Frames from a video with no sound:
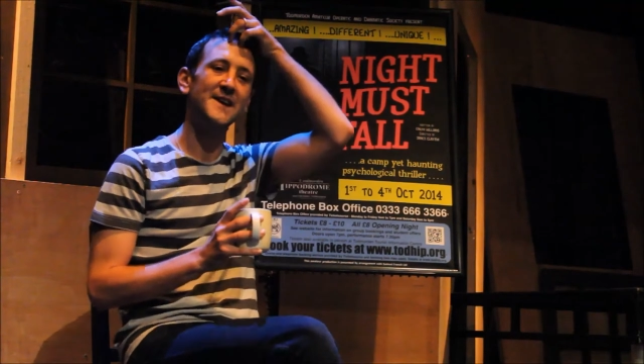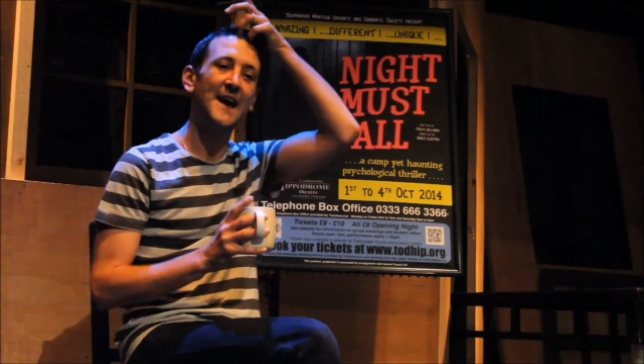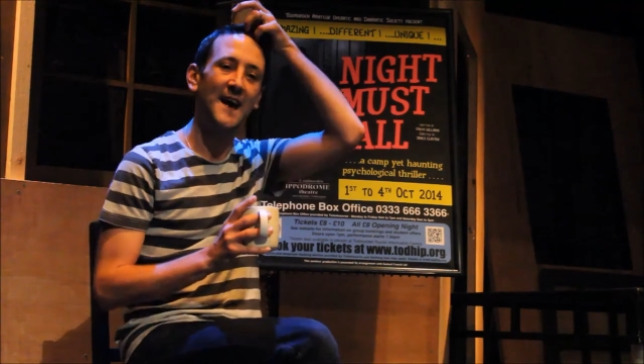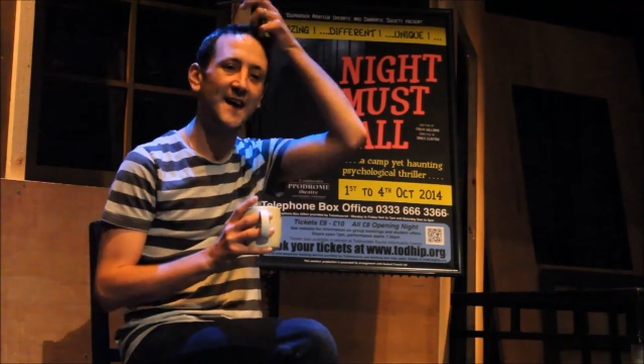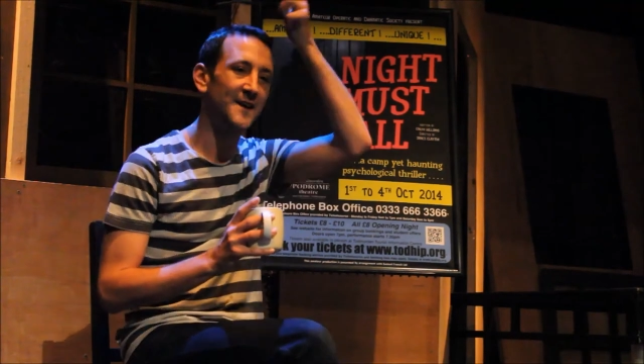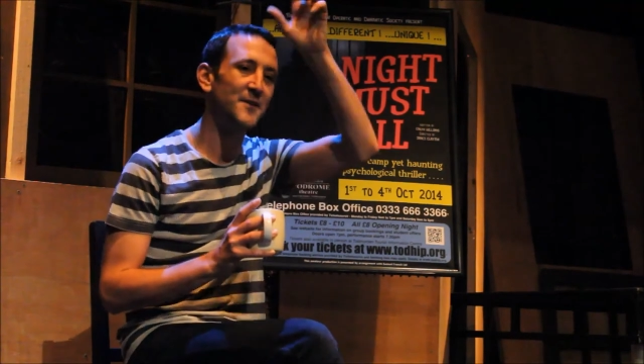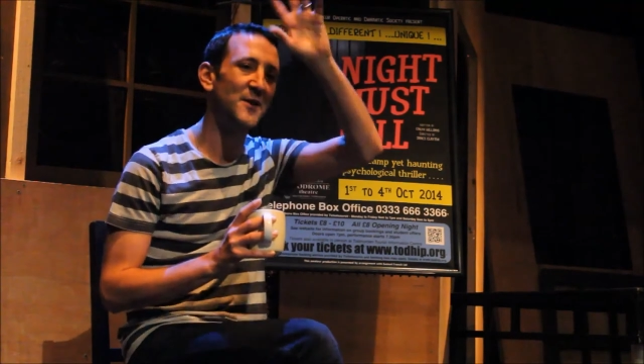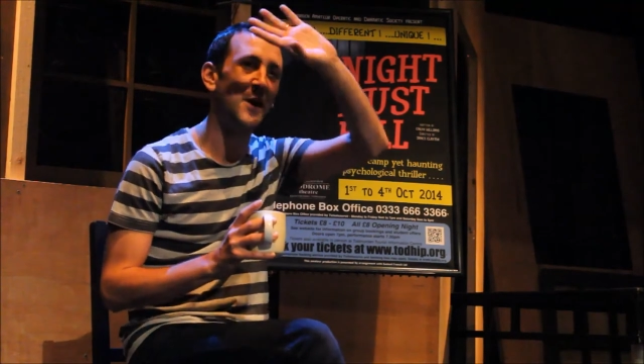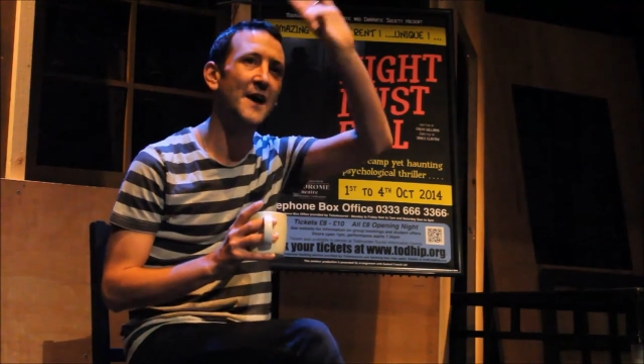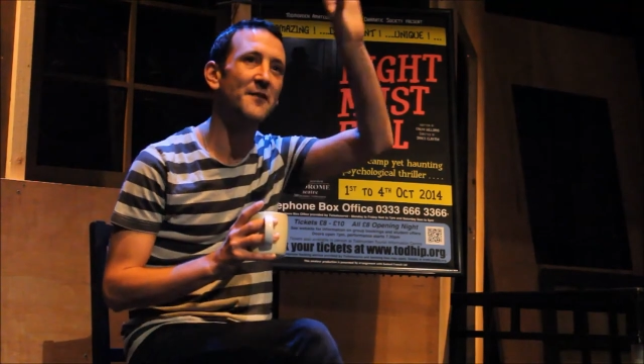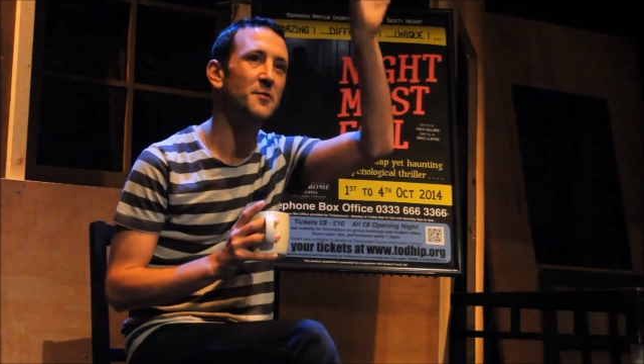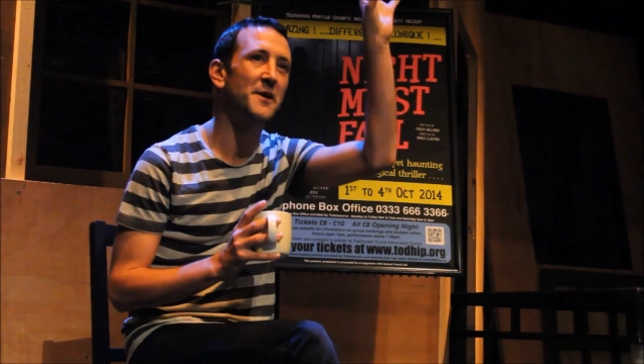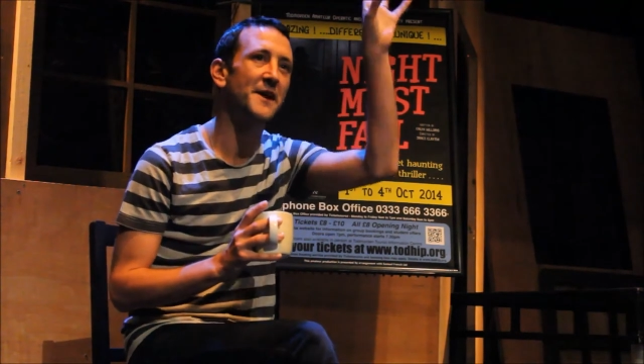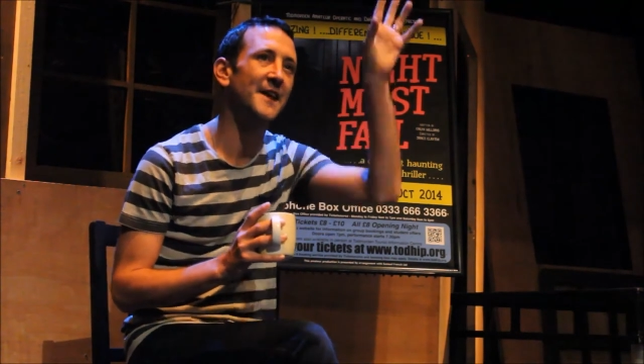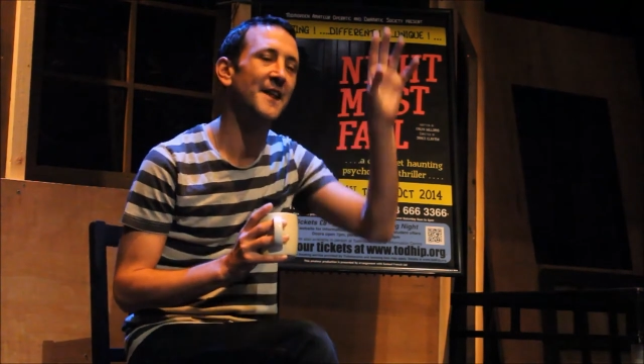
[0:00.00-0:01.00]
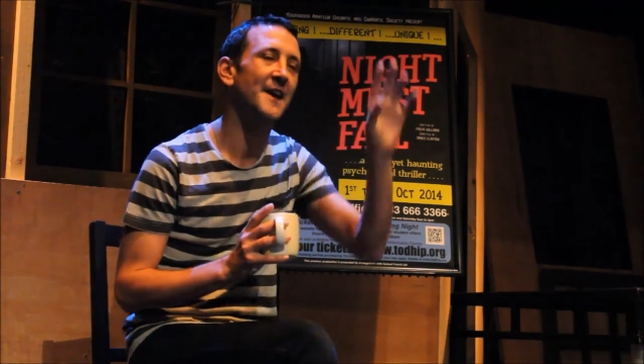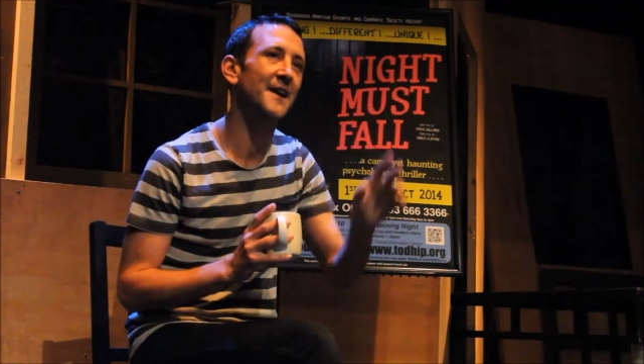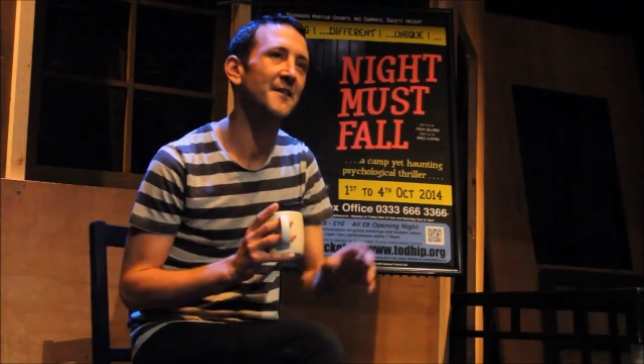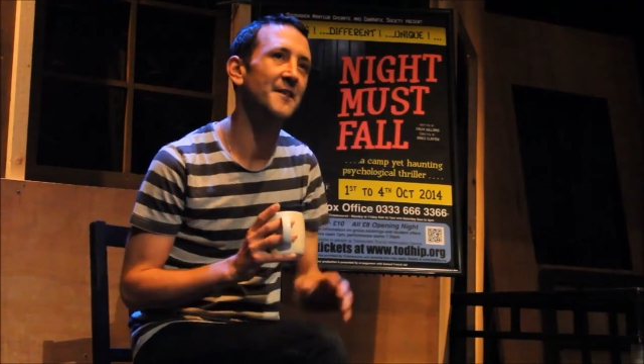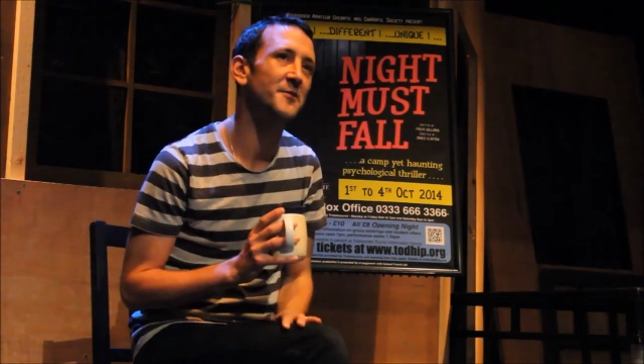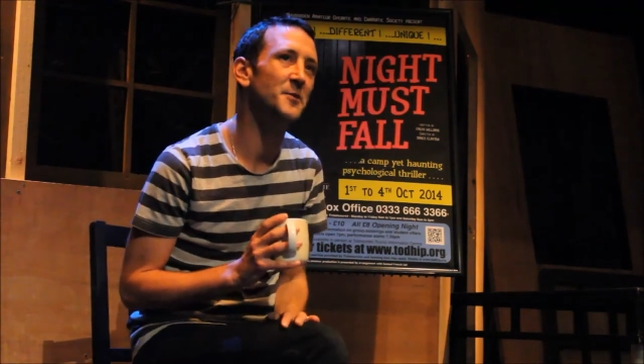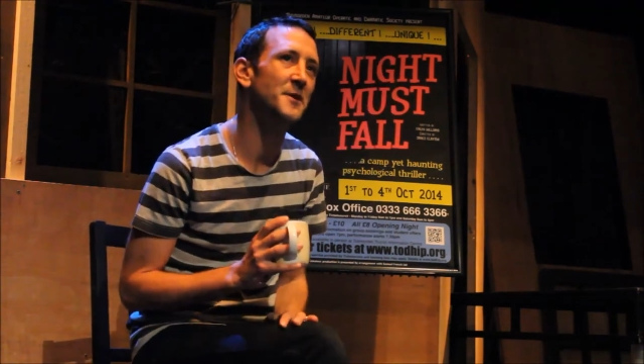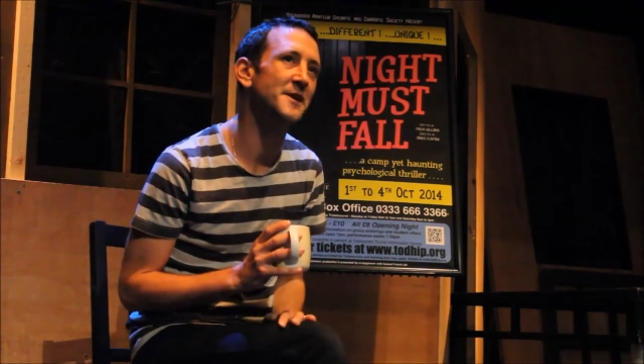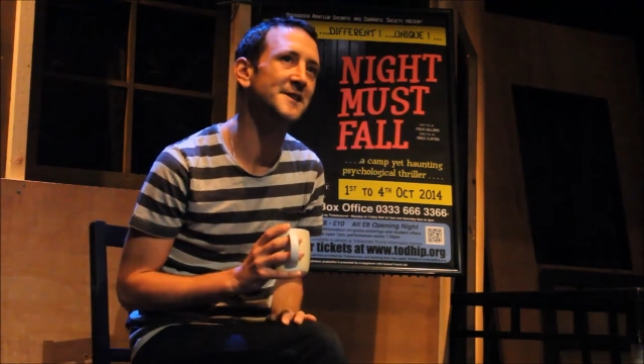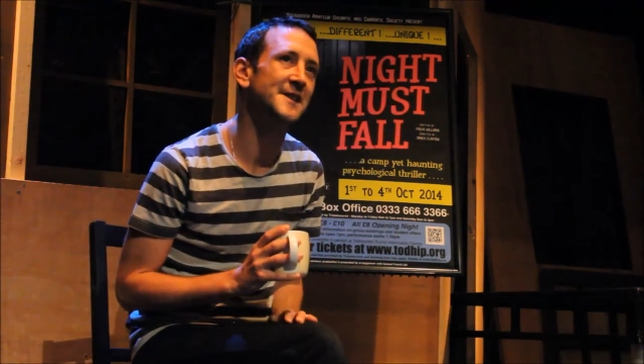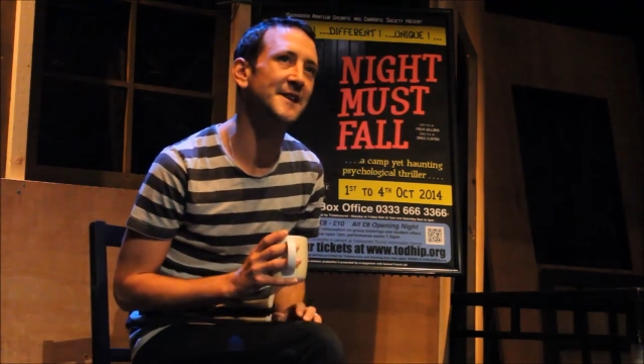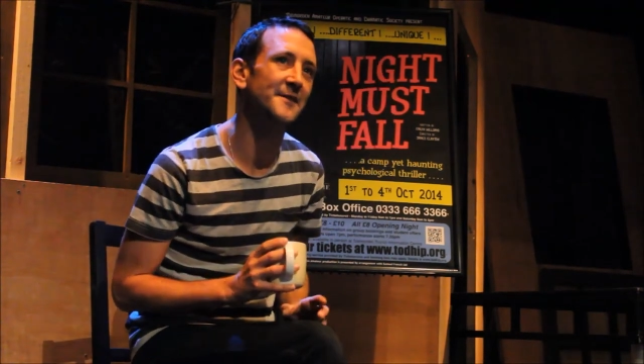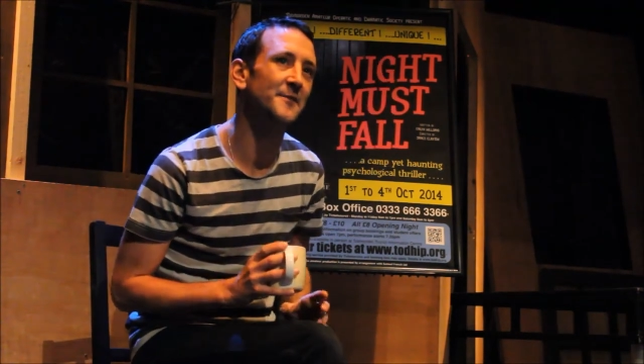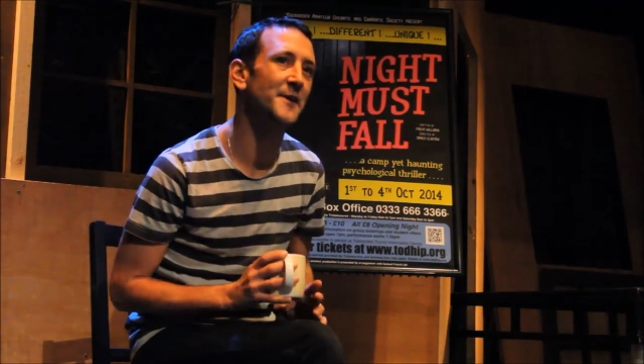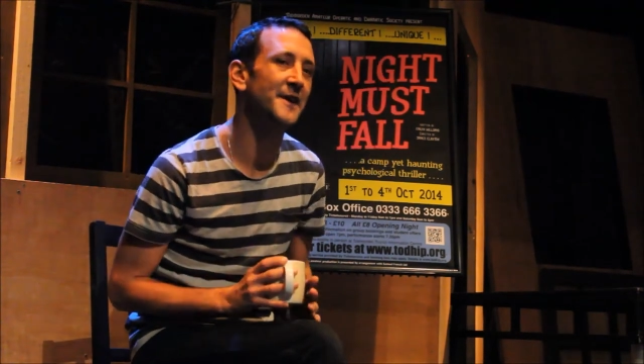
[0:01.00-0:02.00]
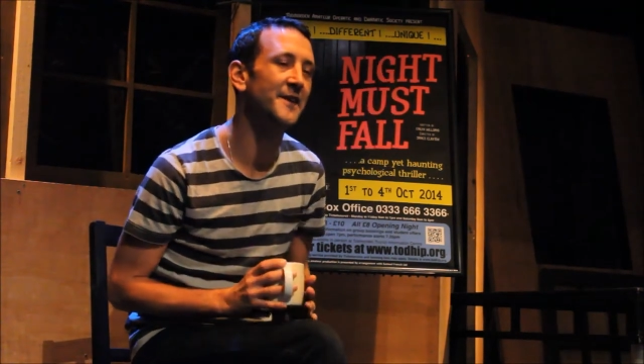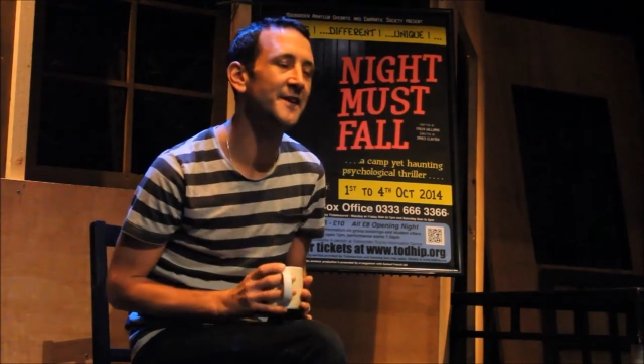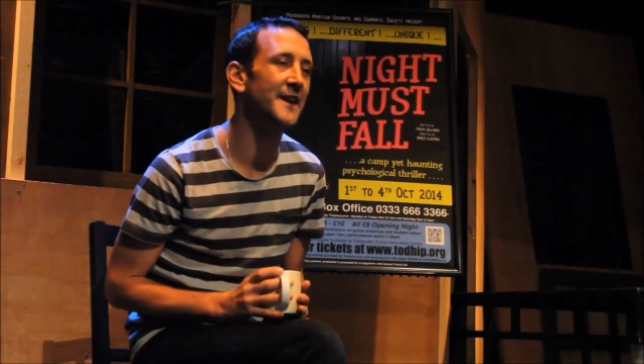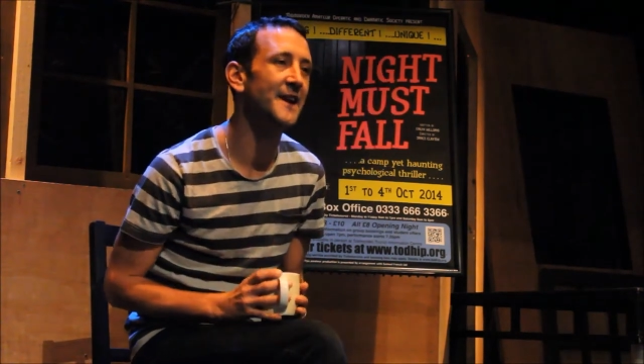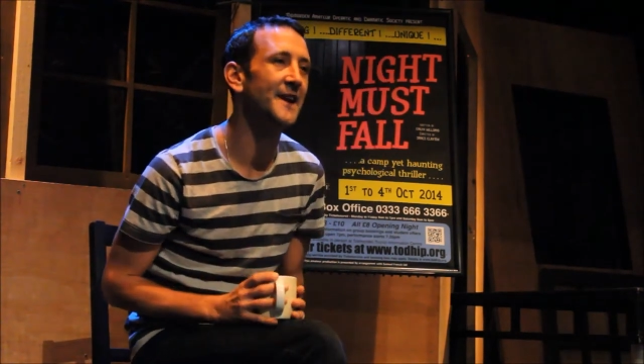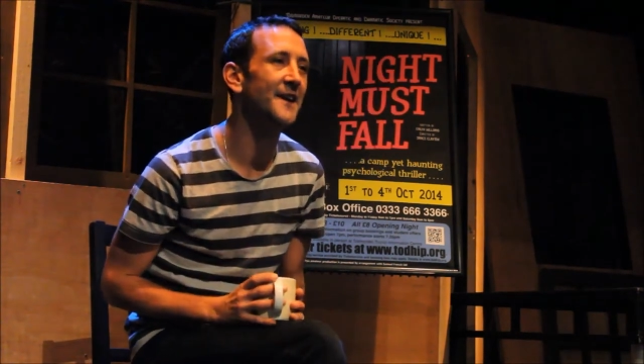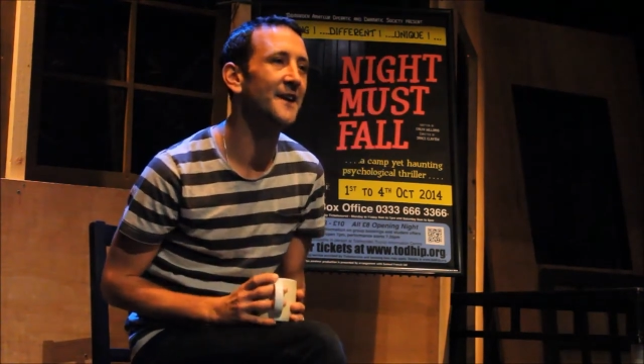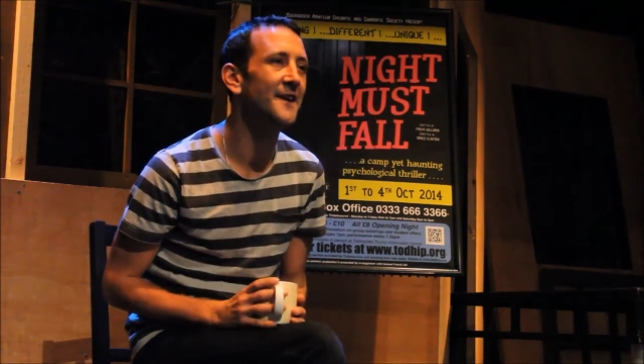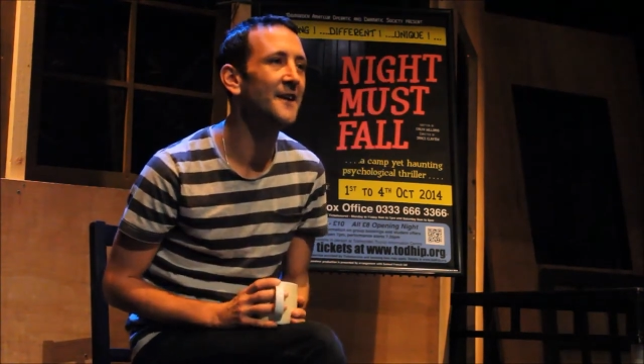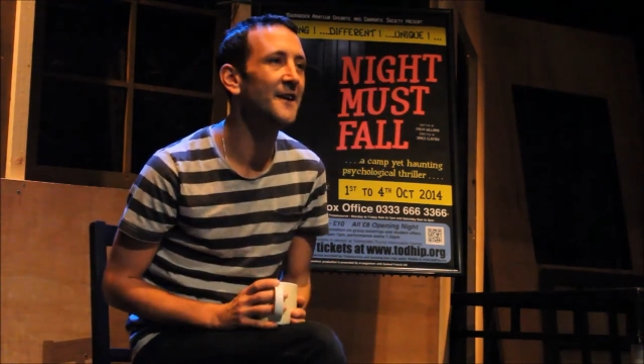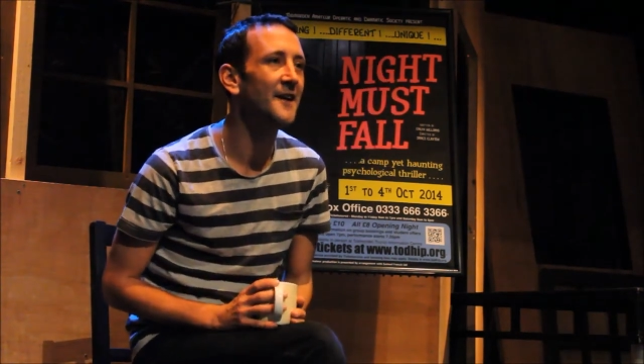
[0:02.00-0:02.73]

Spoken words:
Everybody that I've ever worked with here,